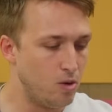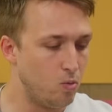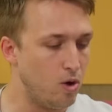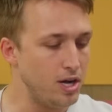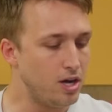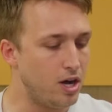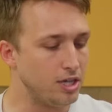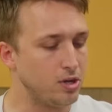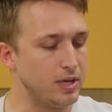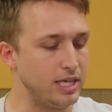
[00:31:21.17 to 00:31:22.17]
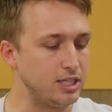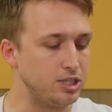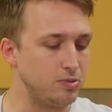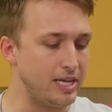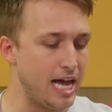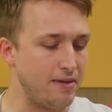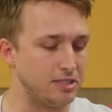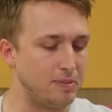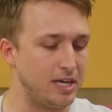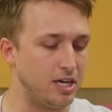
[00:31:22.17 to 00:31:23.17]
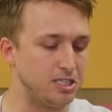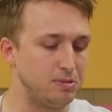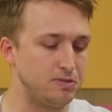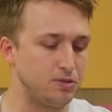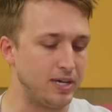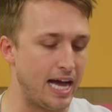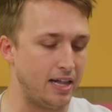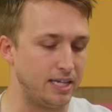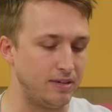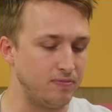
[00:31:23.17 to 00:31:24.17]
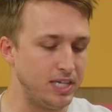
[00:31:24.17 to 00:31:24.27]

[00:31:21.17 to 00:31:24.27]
One ongoing issue we have is my husband's frugality.